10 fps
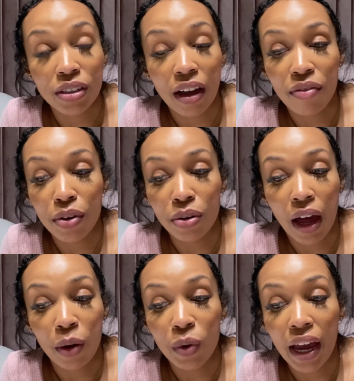I feel
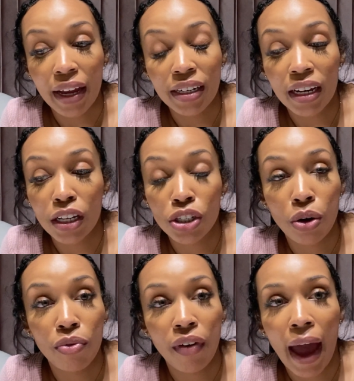like we had did it so
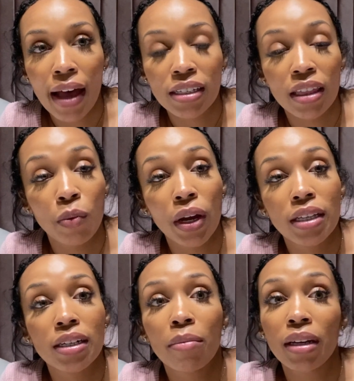fast, and then we
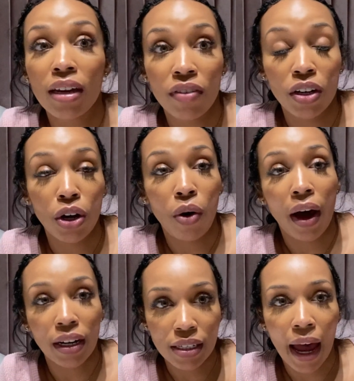ended up leaving to go out
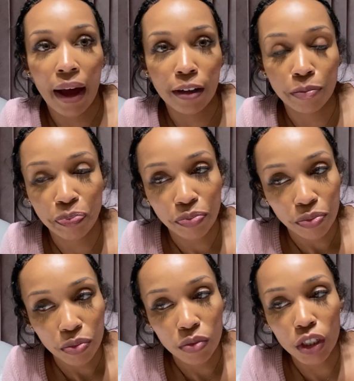of town.
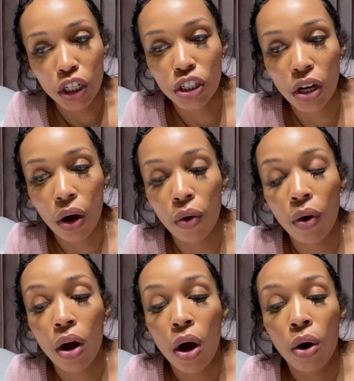So
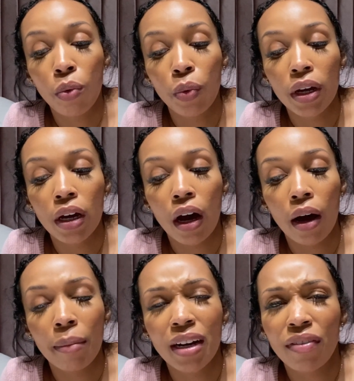we
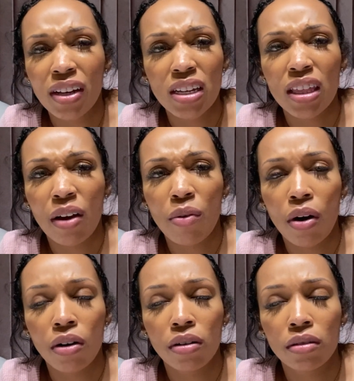and if I said that
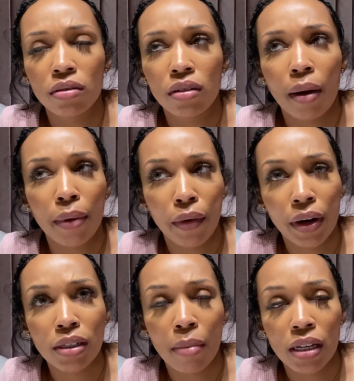wrong, I'm
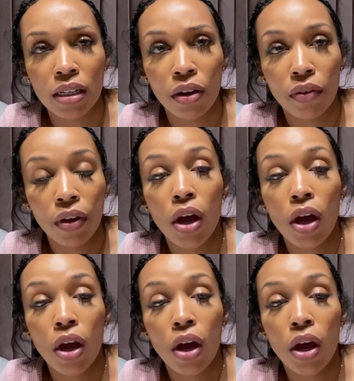correcting myself.